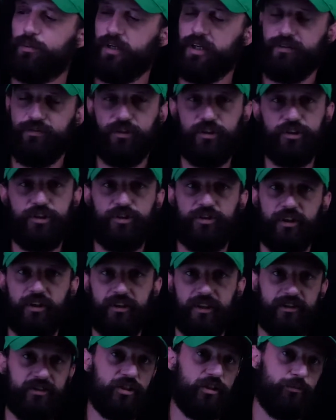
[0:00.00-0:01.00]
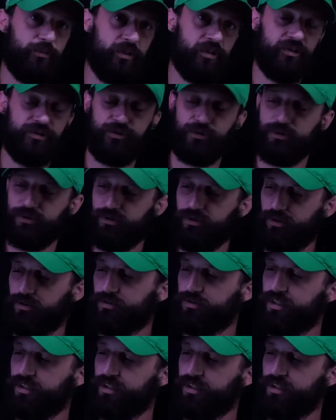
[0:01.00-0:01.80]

of illustrating that's going to be your source host.